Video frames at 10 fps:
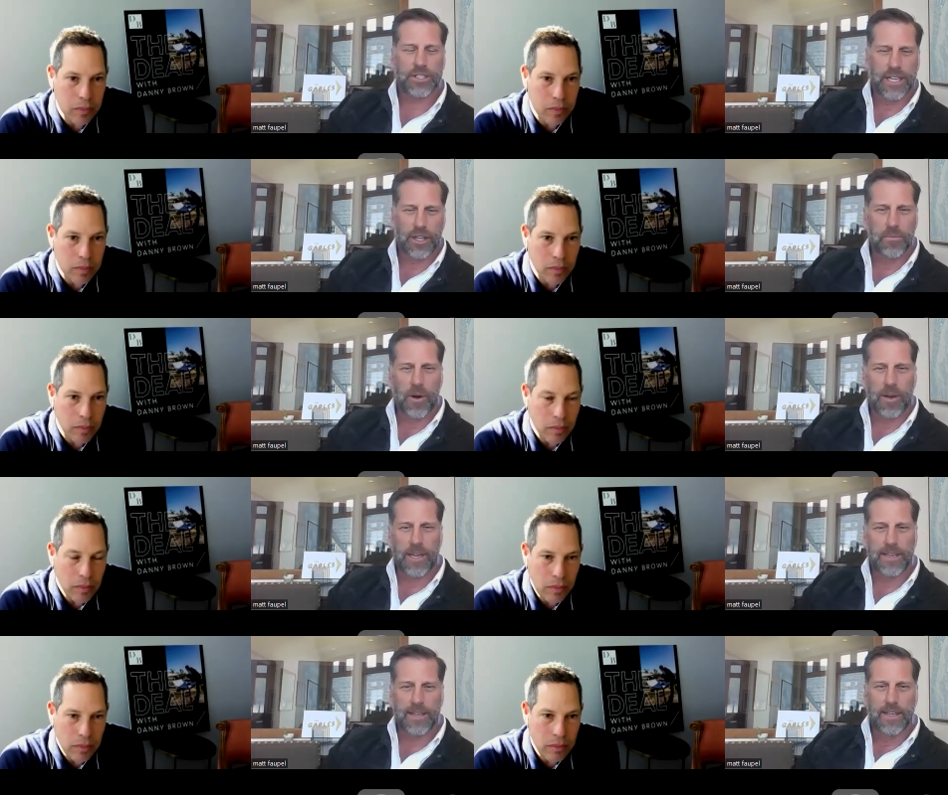Speaker 1: seller
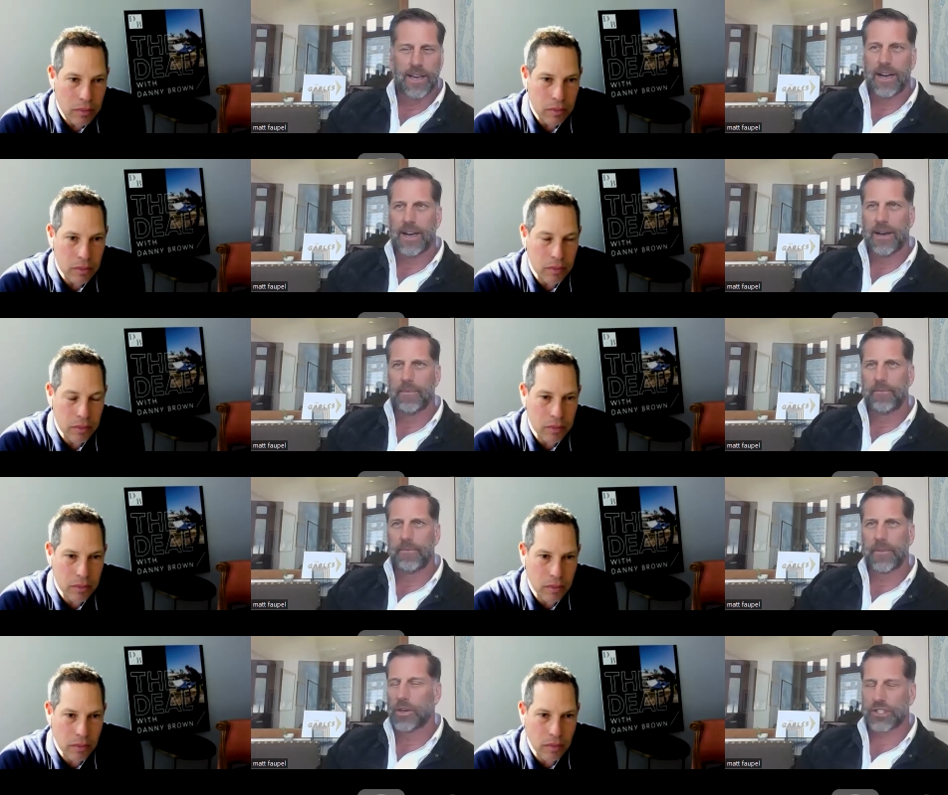market, um,
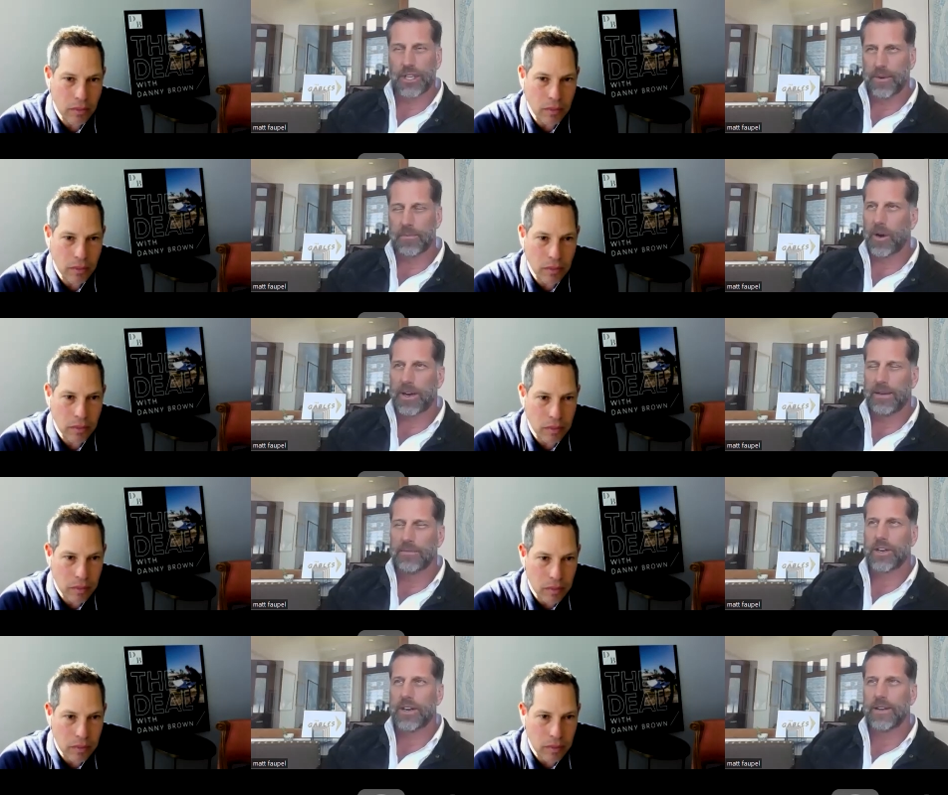or summer market, I'm
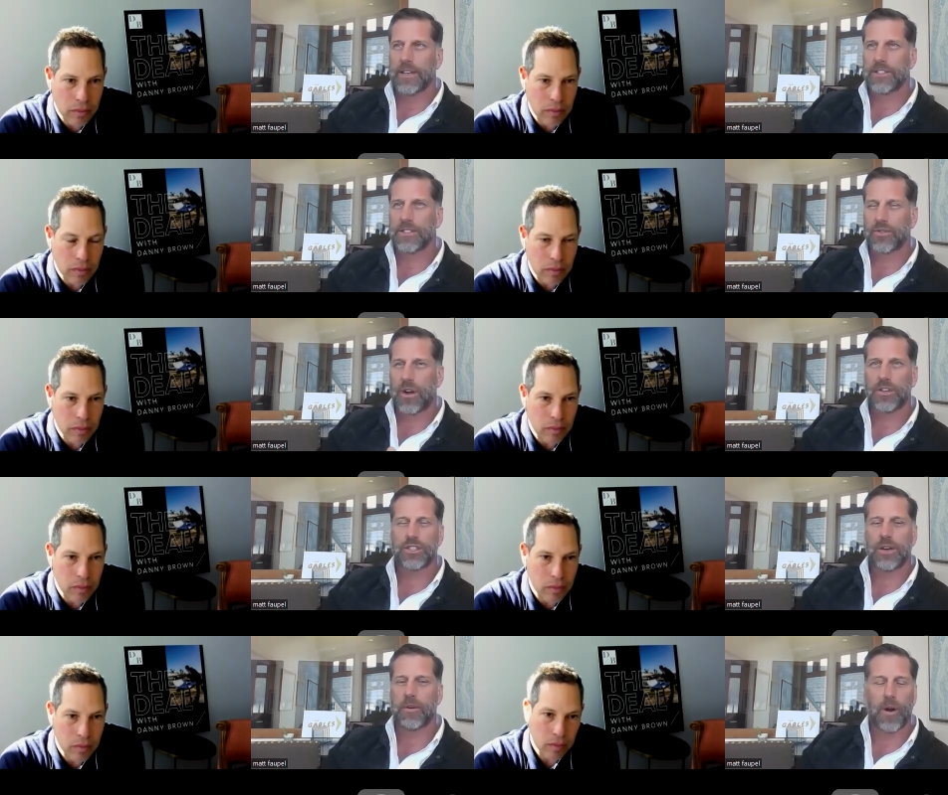sorry, a stronger
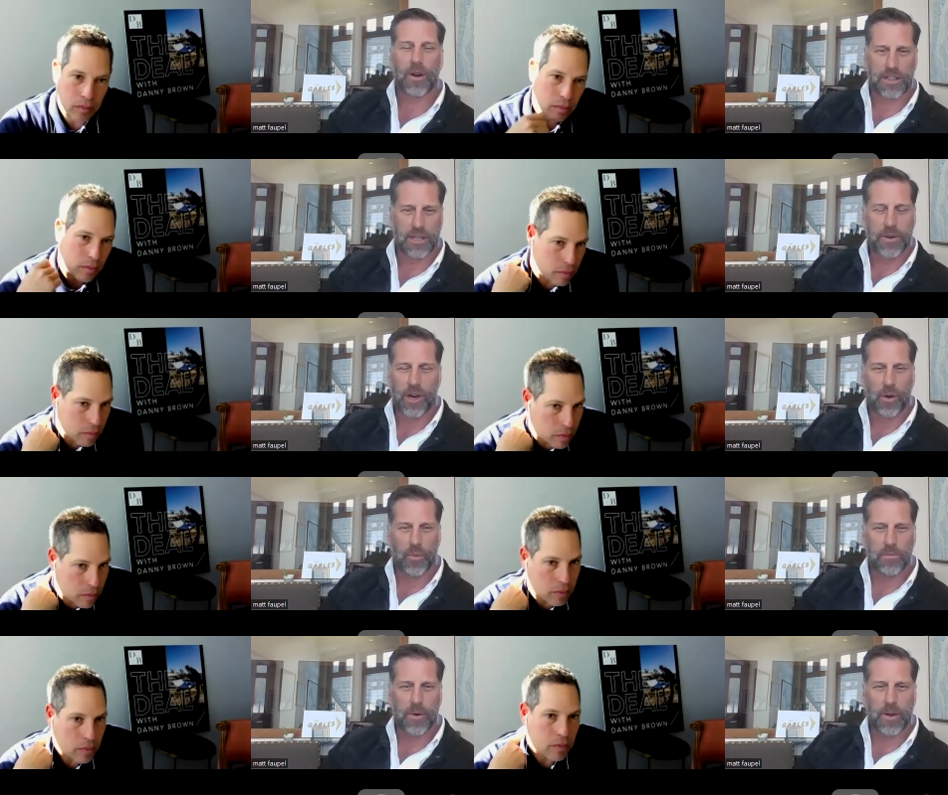summer market than we are a
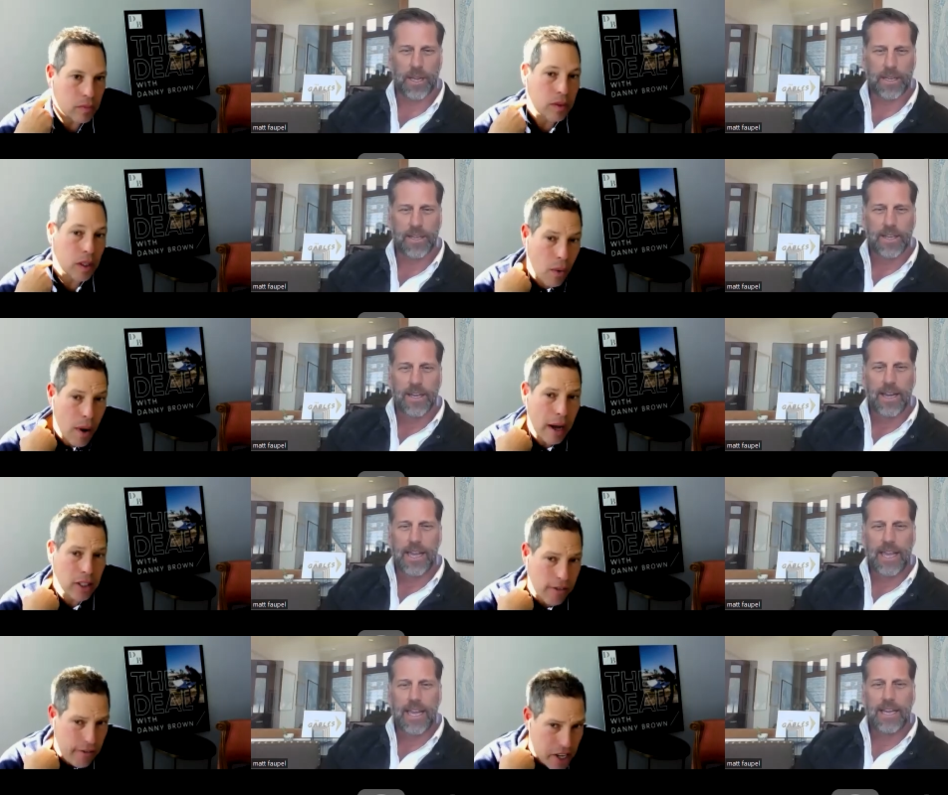winter market. Oh, wow.
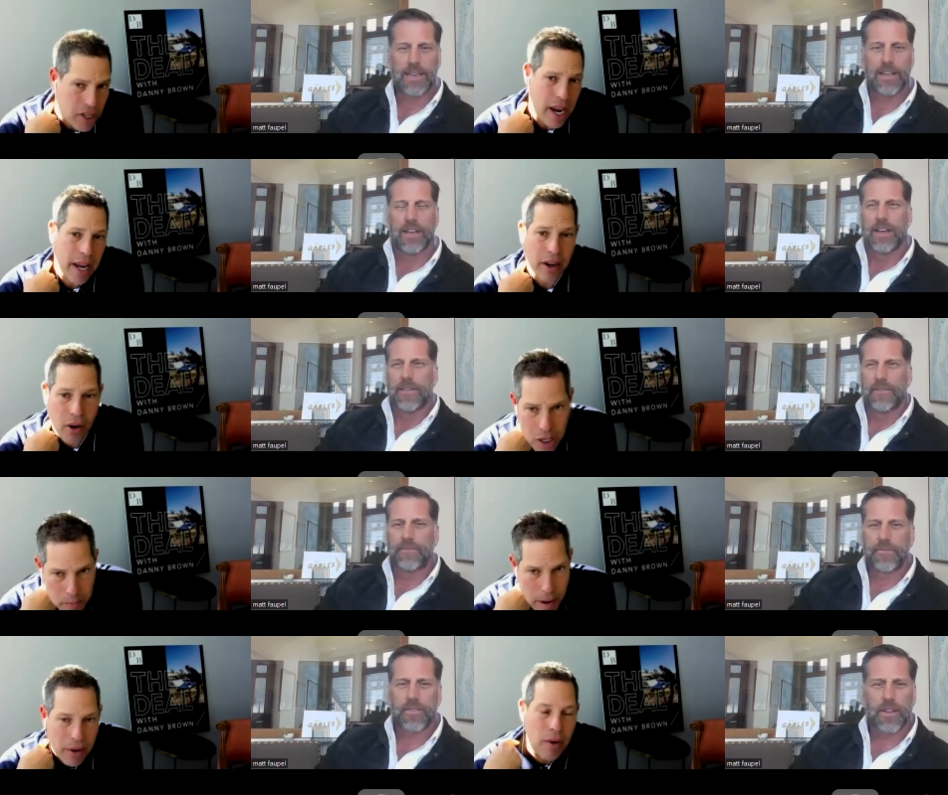
Speaker 2: So and, fishing and
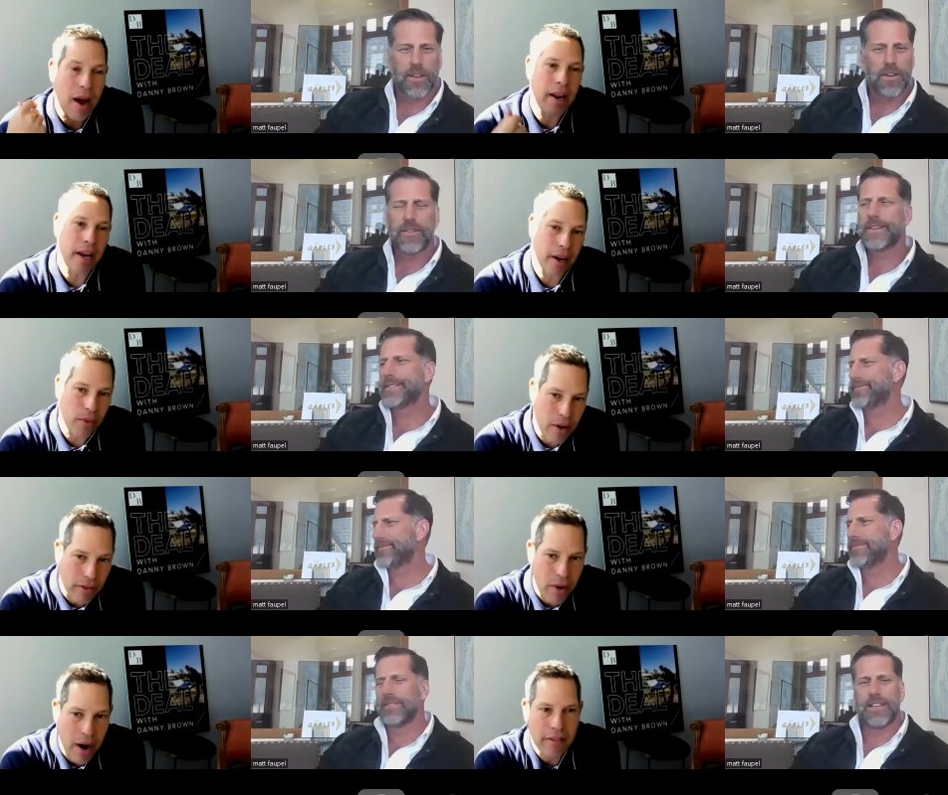horseback riding and
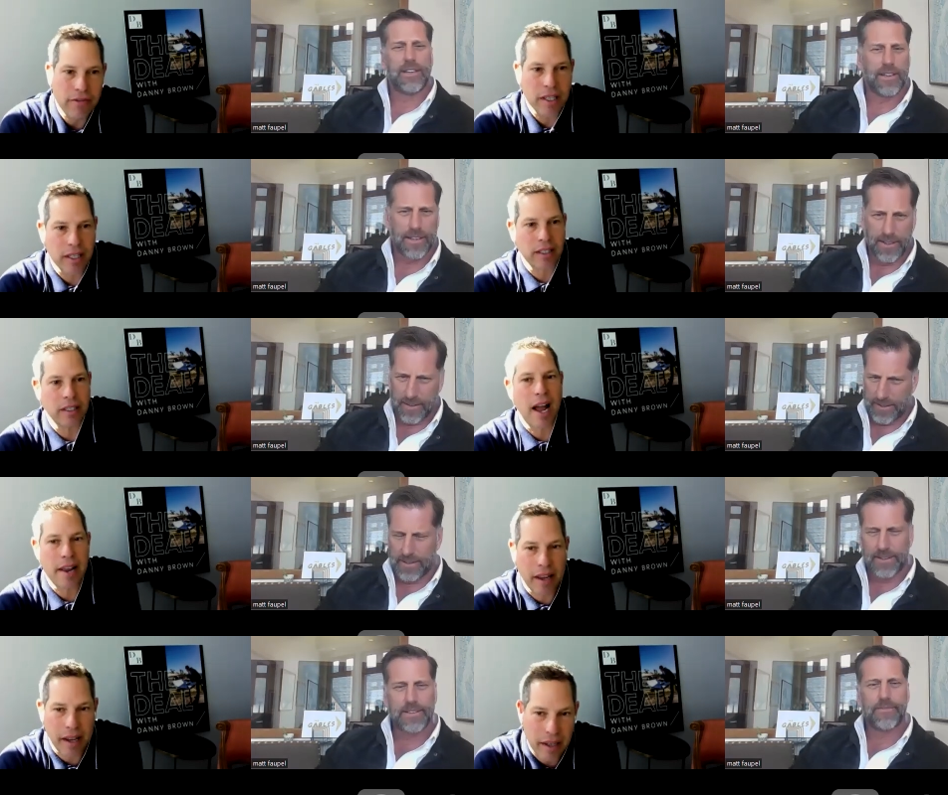river rafting and
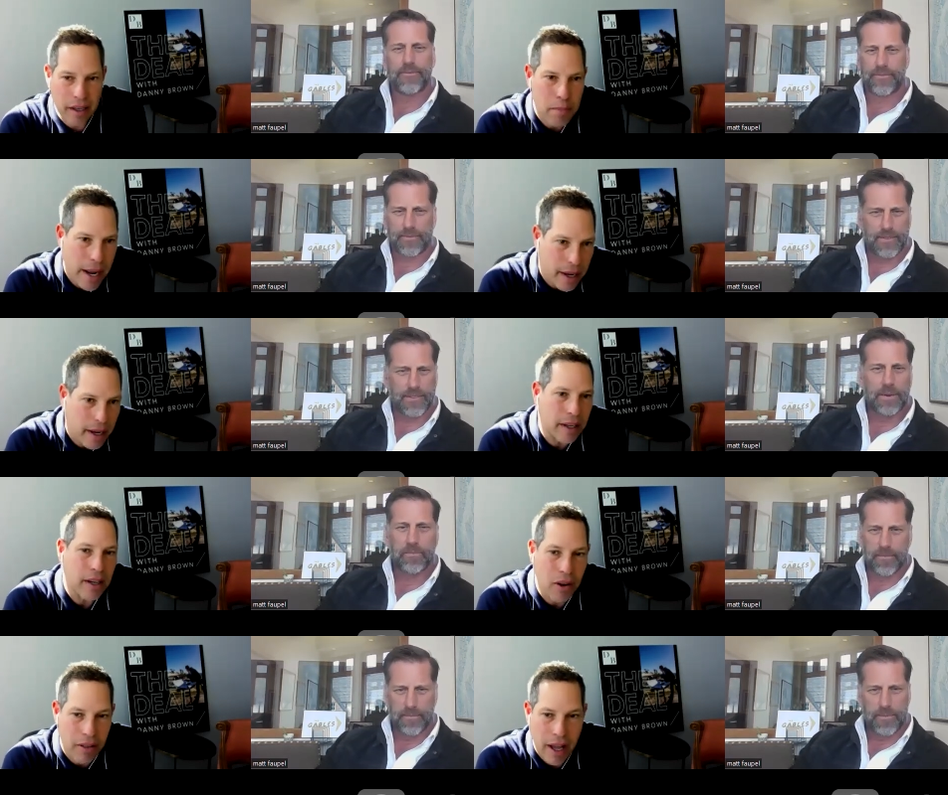hiking and biking and
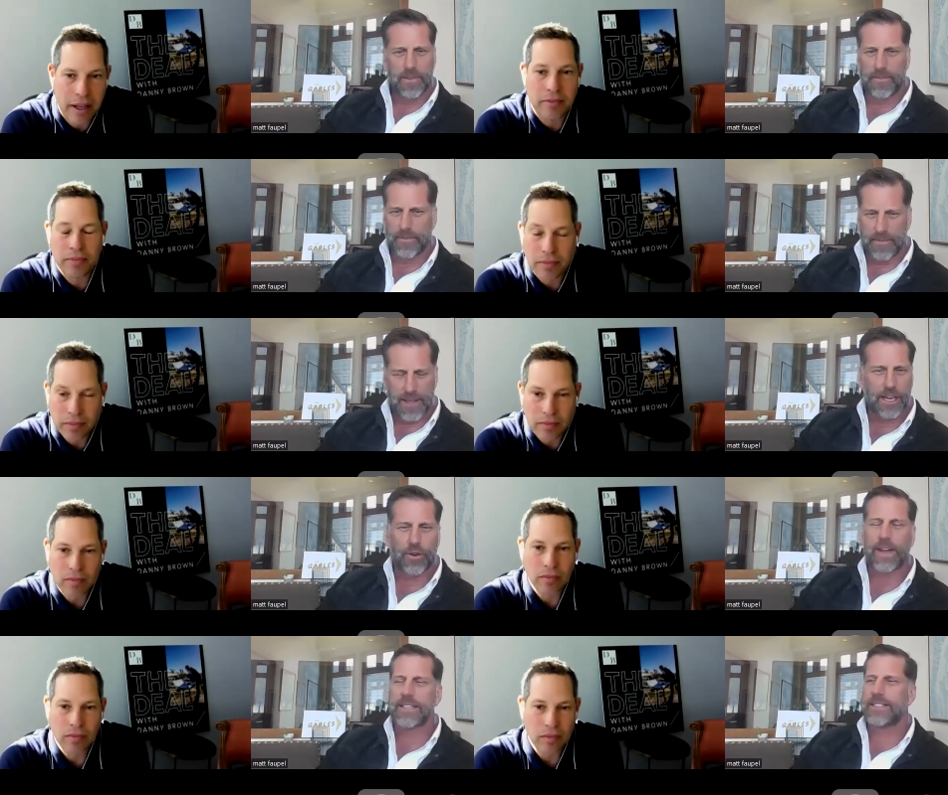all that. Yeah,
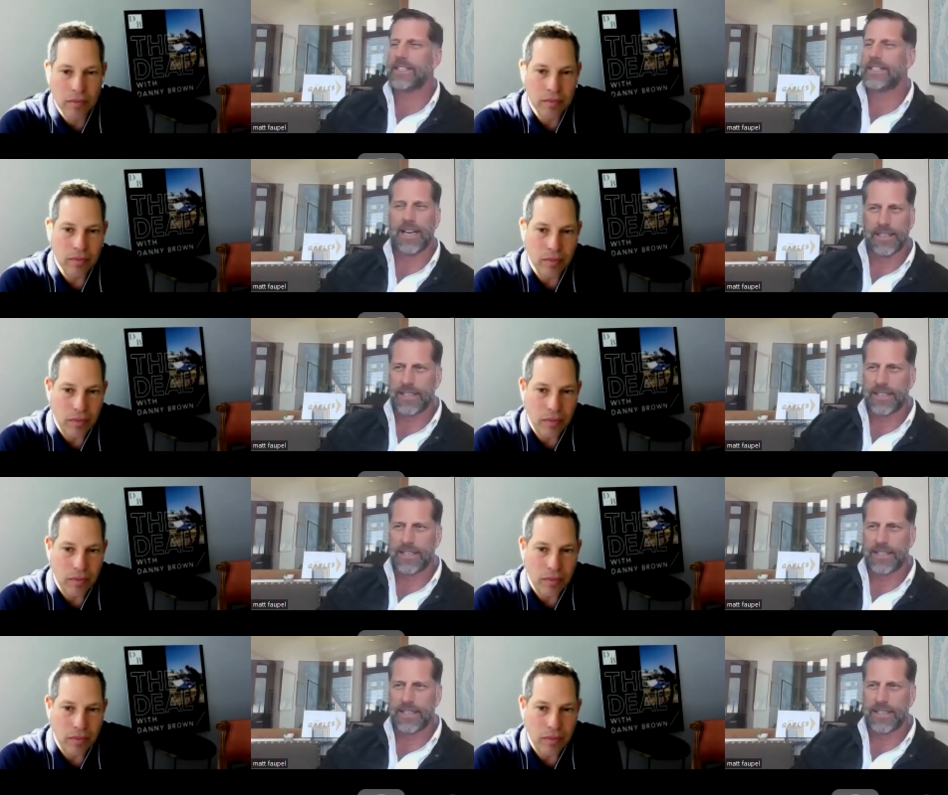Grand Teton,